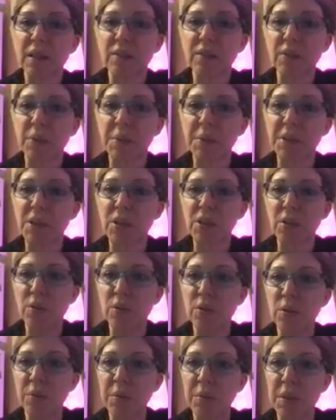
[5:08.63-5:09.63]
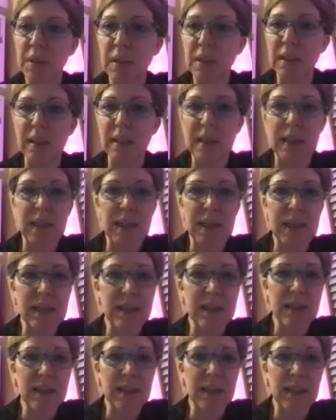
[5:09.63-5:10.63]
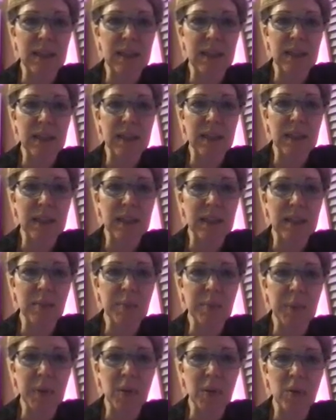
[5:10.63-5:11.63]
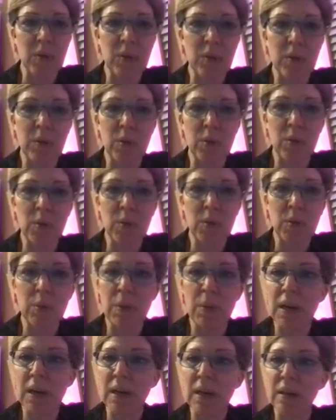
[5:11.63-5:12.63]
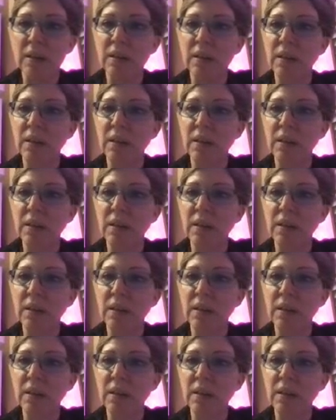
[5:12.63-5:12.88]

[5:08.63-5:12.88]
from a tomb in the Igbo Ukwa